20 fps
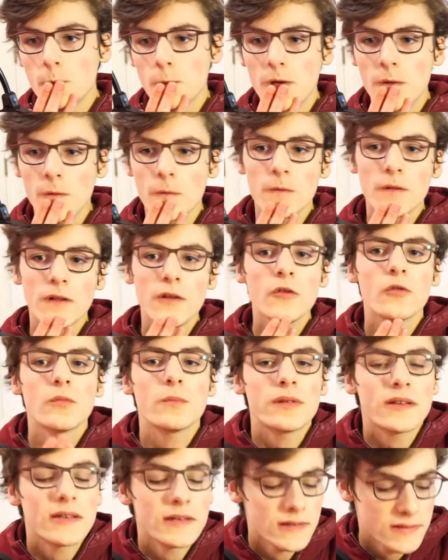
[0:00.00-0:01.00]
Well, no,
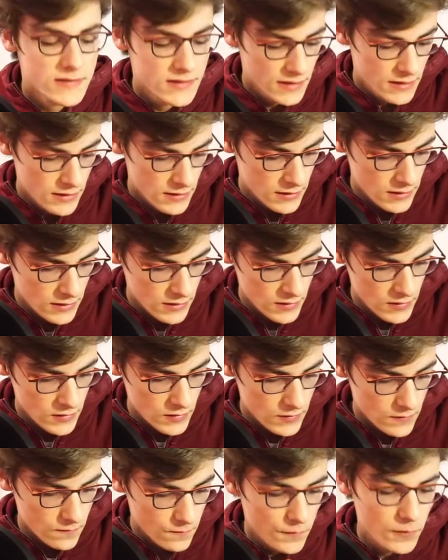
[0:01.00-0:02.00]
because
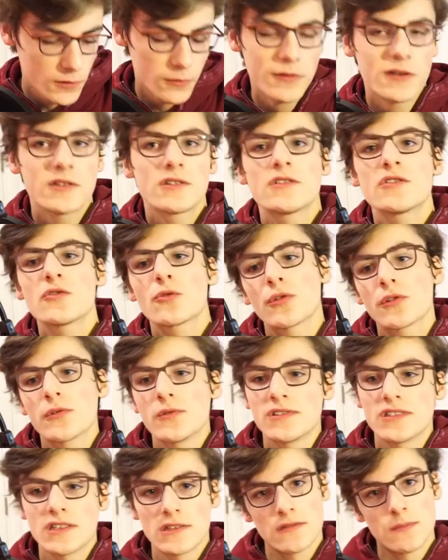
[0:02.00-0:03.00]
following
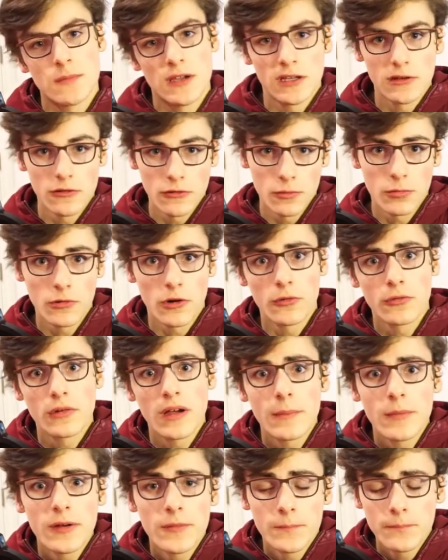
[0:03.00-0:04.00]
tutorials doesn't make you a
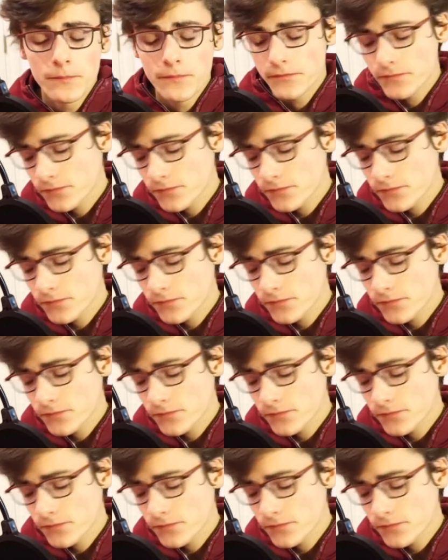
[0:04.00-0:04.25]
programmer.